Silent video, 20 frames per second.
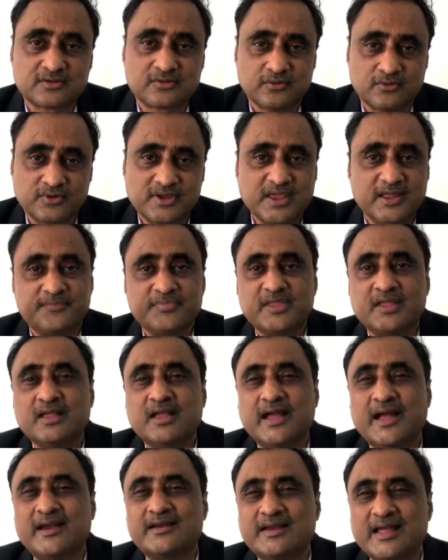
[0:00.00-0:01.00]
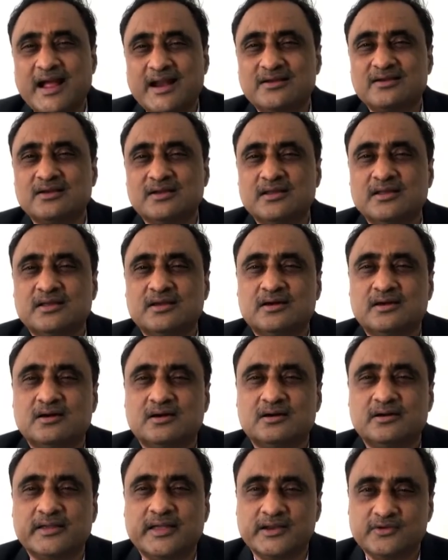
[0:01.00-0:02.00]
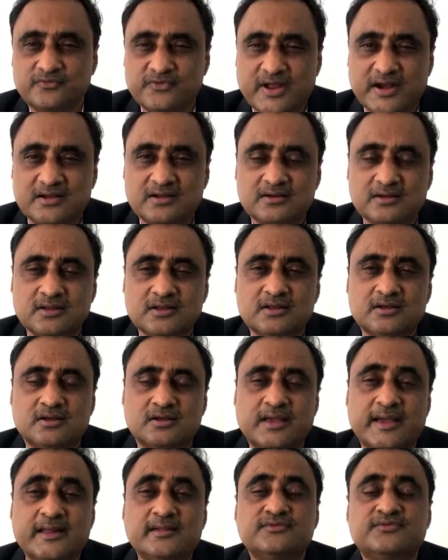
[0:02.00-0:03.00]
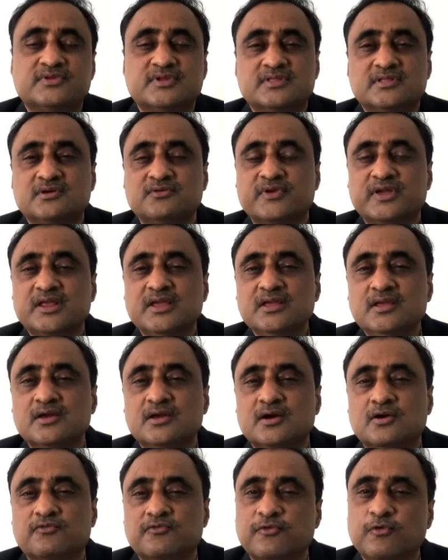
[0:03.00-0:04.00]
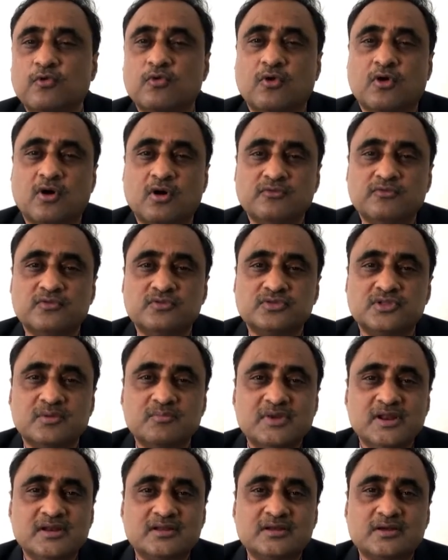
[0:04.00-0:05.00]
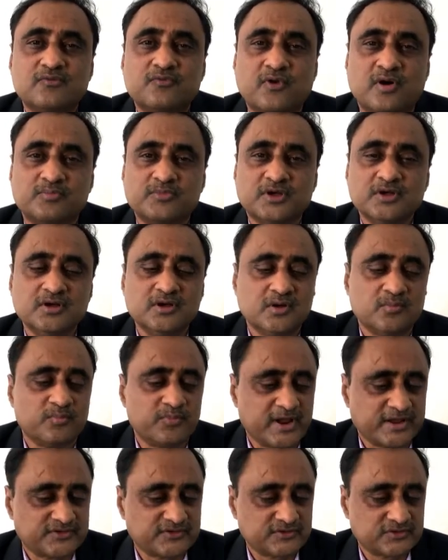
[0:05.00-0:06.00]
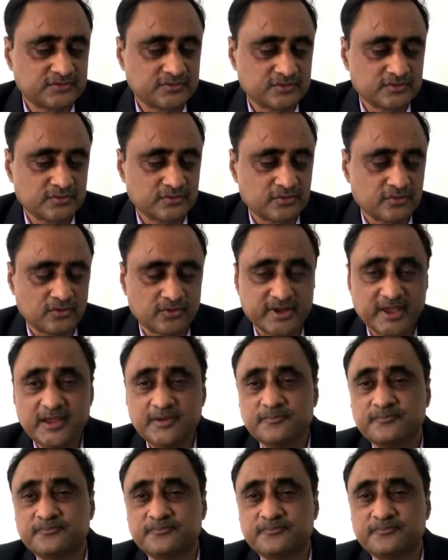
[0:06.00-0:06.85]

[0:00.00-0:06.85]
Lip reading: Okay. And that in fact helps in the very flow of the milk from the breast. Okay.